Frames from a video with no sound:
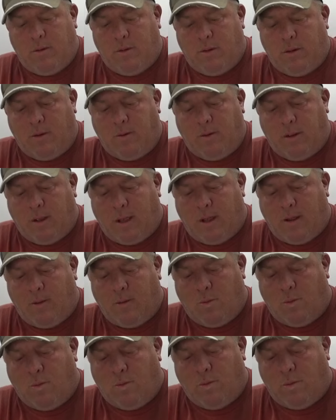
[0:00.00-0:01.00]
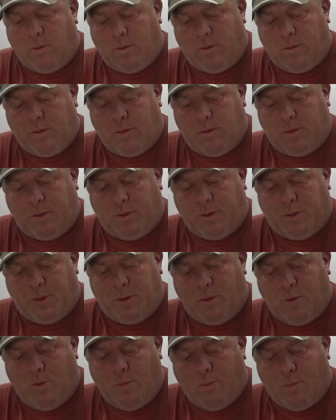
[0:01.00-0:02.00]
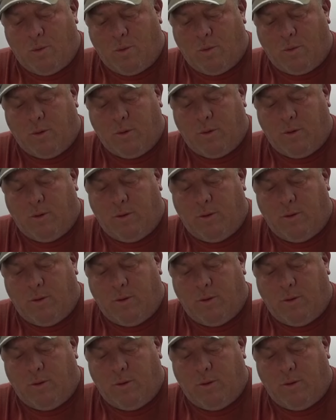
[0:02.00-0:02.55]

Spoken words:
We got 2 more.